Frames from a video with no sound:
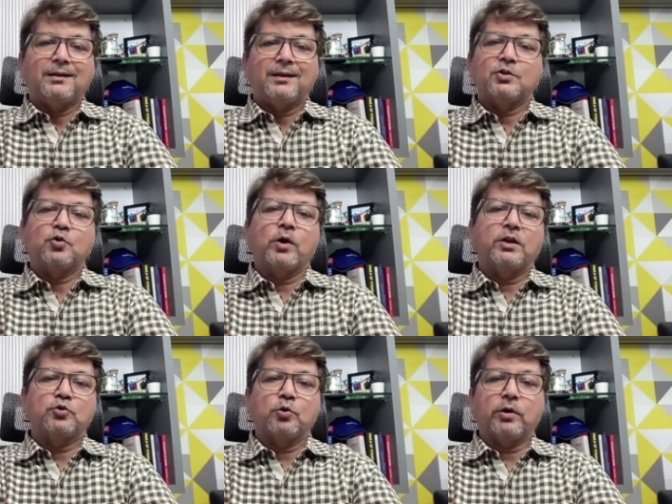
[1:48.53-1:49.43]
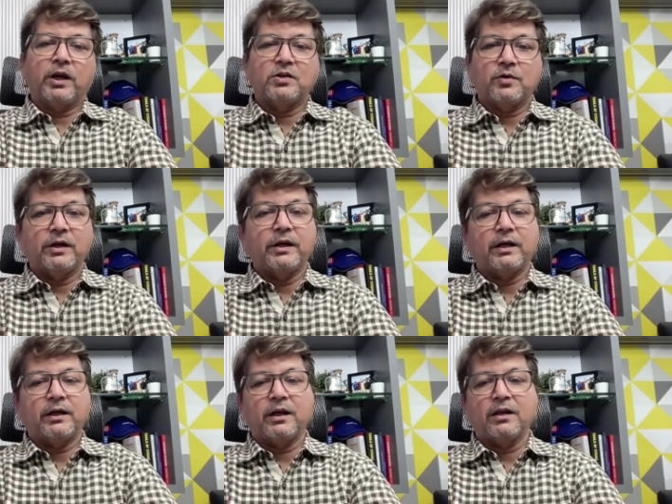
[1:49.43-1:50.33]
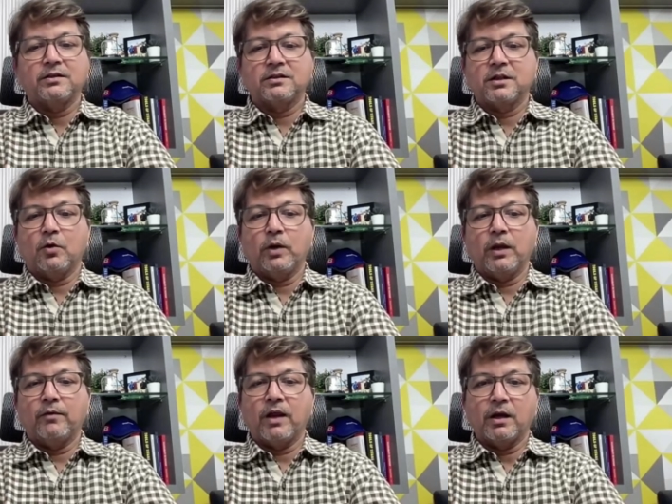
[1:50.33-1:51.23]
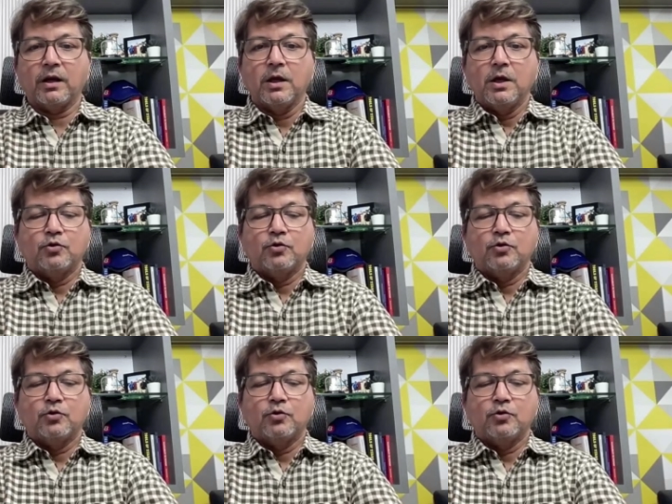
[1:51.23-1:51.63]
that so and so threats were detected and this is how they have done it.